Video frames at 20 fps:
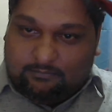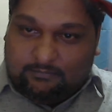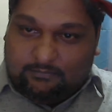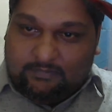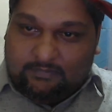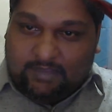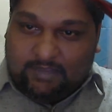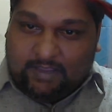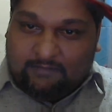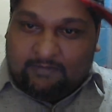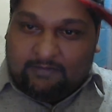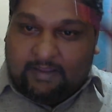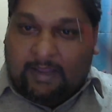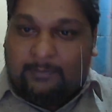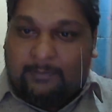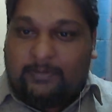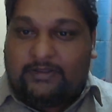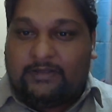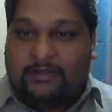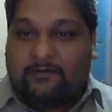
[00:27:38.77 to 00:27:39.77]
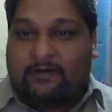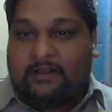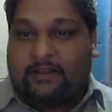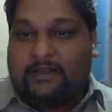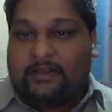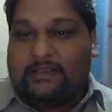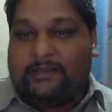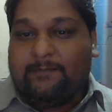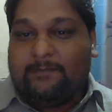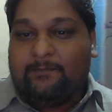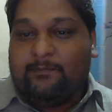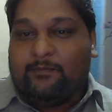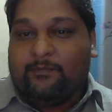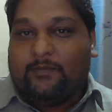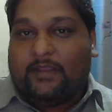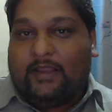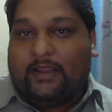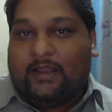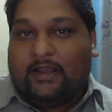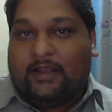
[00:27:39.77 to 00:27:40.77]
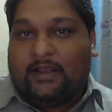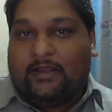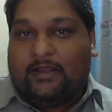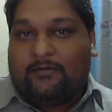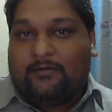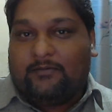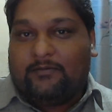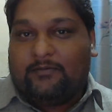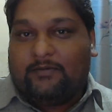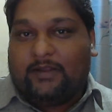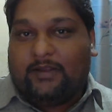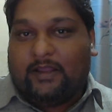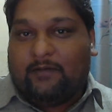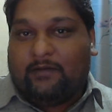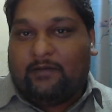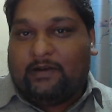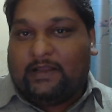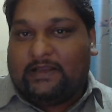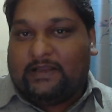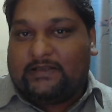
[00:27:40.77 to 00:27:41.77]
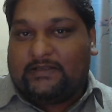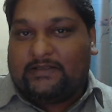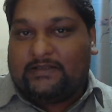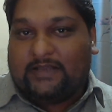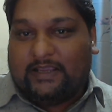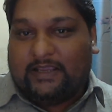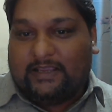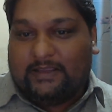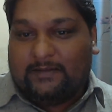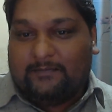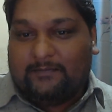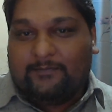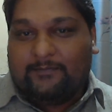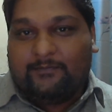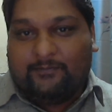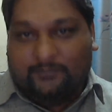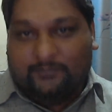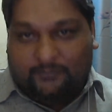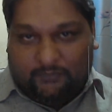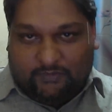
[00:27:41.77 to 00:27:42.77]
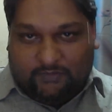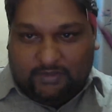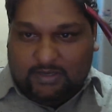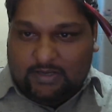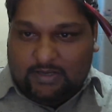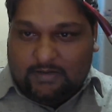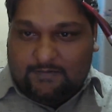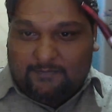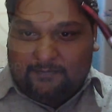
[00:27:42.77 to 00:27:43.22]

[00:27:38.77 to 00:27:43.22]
have a happy Diwali and have a nice day. See ya.